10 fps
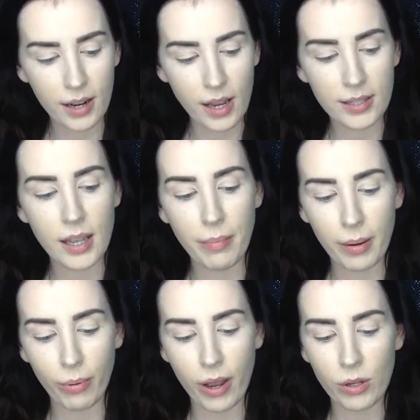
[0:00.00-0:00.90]
I set my
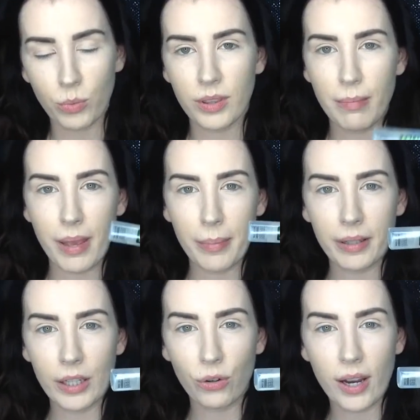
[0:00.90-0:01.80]
brows with the
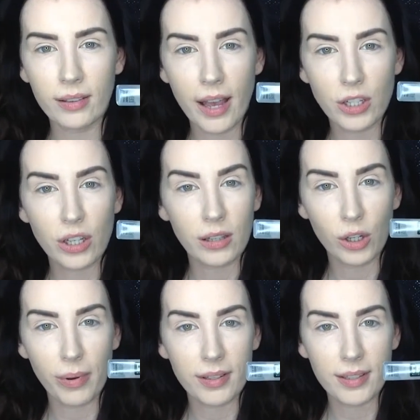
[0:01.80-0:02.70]
Maybelline Great Lash Clear
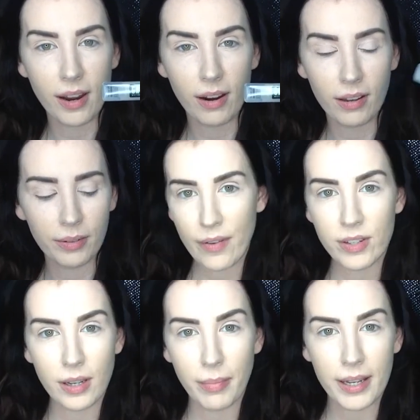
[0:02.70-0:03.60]
Mascara. I haven't
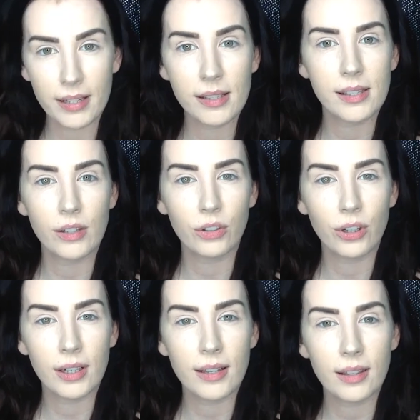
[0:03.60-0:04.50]
done my concealer or
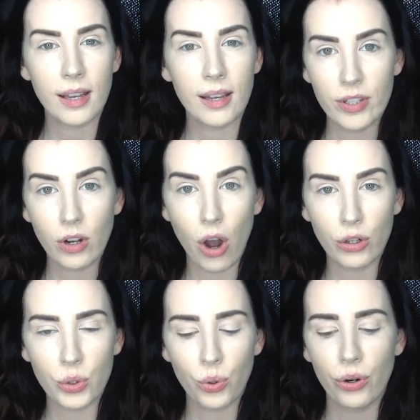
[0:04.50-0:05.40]
anything. I haven't
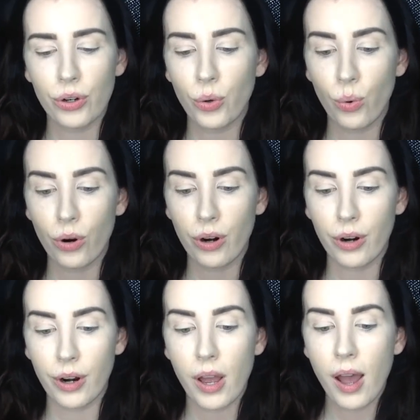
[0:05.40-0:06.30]
contoured
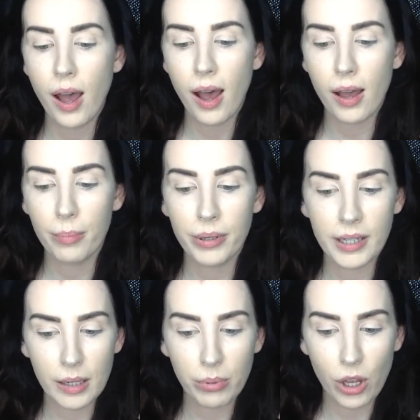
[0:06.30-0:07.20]
or put
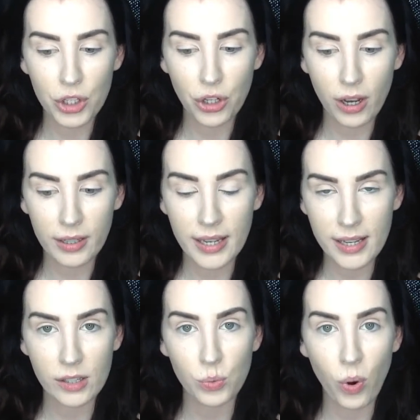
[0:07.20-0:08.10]
any blush on,
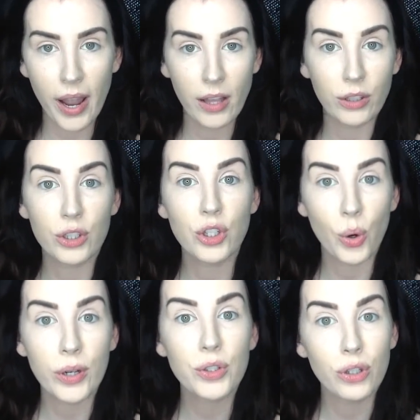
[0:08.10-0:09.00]
hence why I look
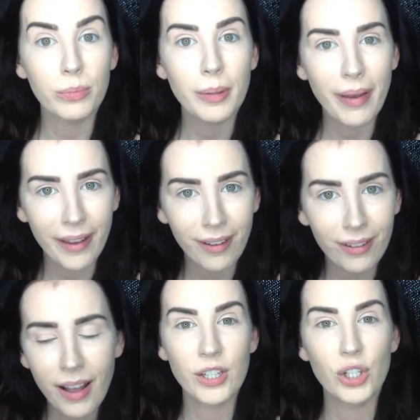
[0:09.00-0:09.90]
so extremely
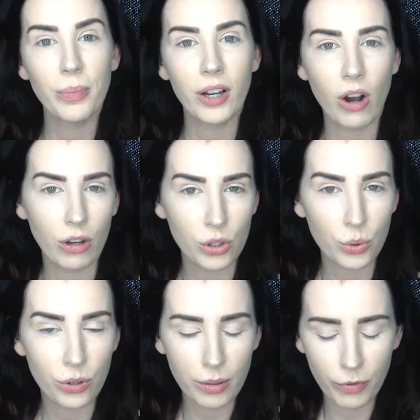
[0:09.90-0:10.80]
pale. And do my
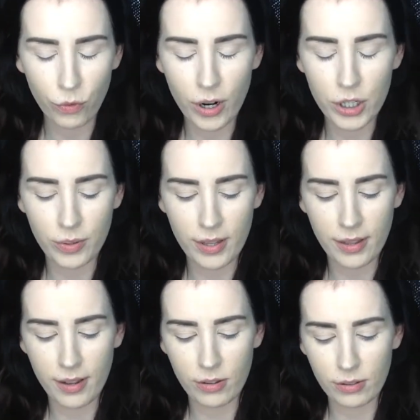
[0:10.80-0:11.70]
contour before I do
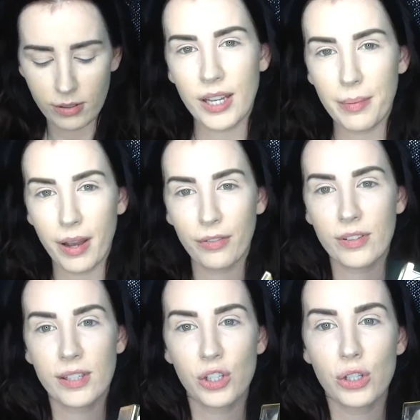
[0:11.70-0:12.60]
anything else. I take my
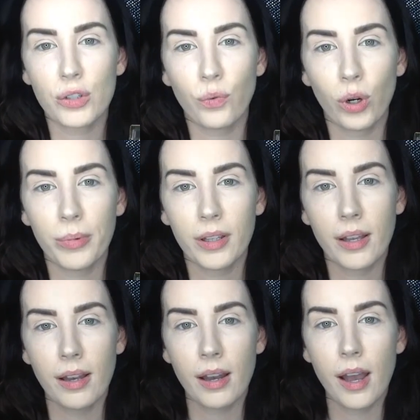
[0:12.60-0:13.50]
Physicians
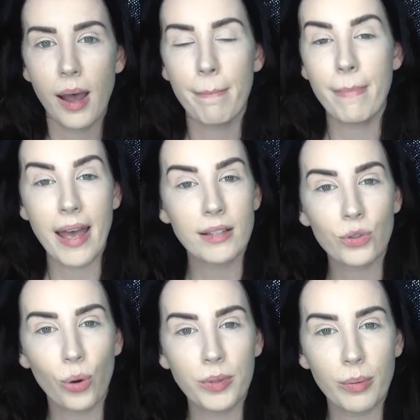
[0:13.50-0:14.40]
Formula matte
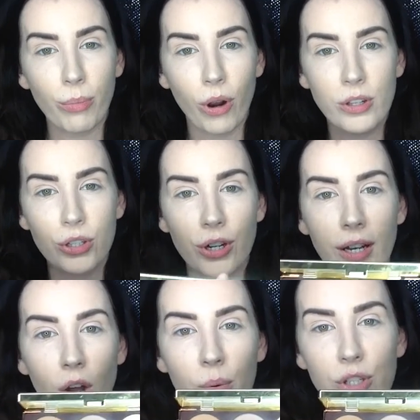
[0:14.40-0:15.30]
sculpting bronzer,
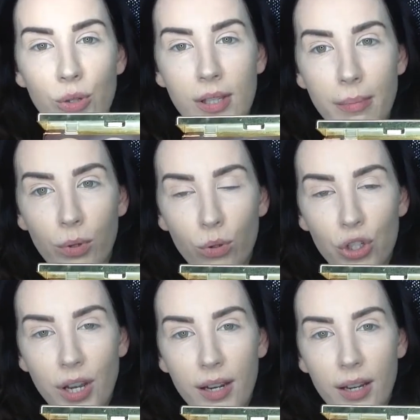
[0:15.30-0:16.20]
and I always use the middle
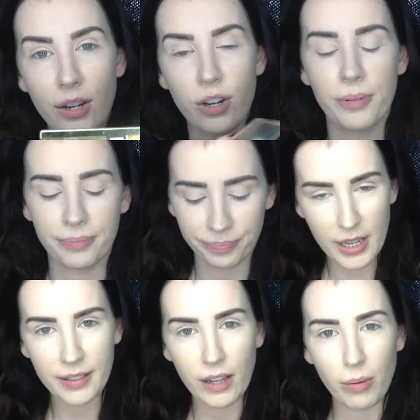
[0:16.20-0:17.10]
shade here.
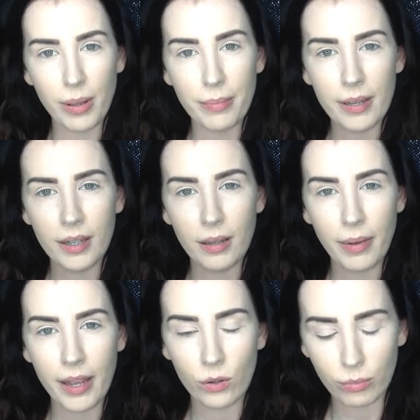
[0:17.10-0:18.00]
Take that on my medium
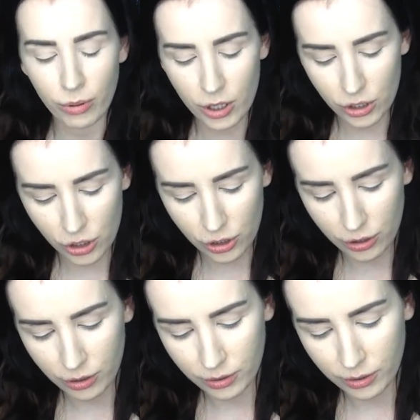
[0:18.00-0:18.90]
angle brush.
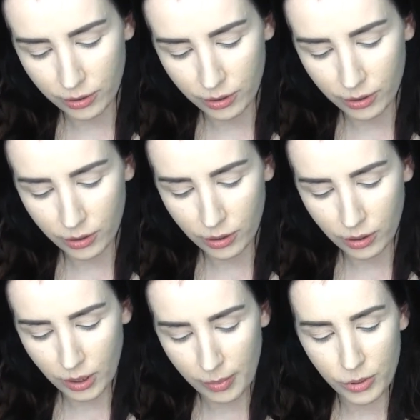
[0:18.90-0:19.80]

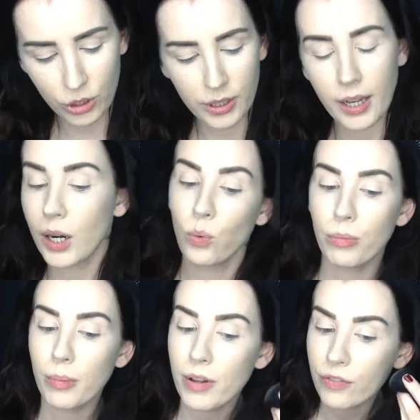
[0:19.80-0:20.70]
I'm just going to kind of
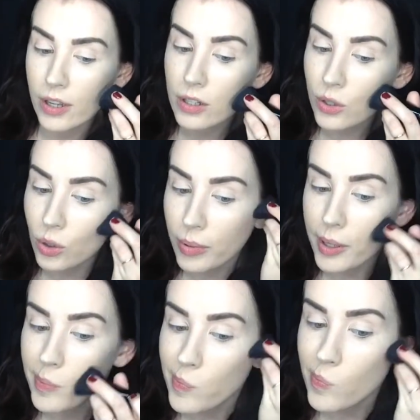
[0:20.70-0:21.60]
warm up my face a little
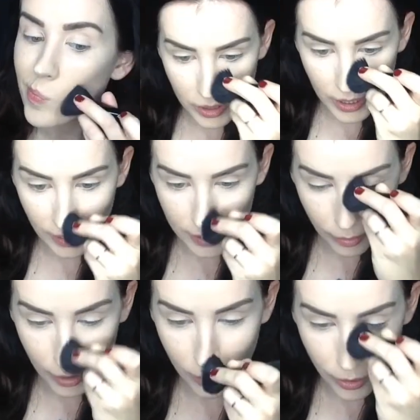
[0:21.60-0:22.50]
bit. And take that down
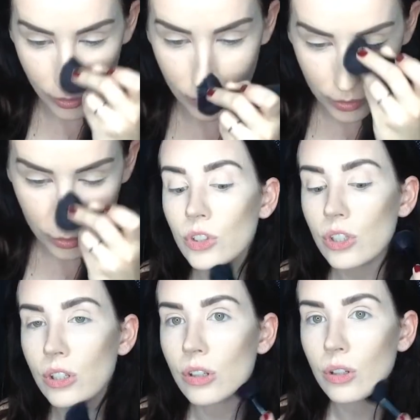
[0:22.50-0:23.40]
my nose,
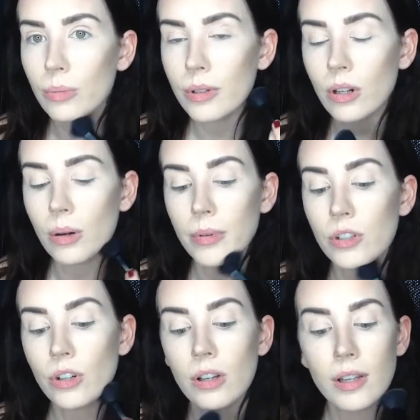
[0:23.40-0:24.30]
just a little bit on my
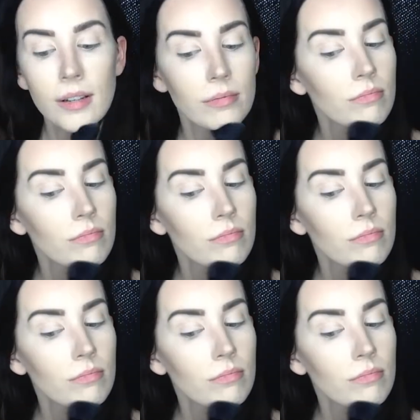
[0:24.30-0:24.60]
jawline.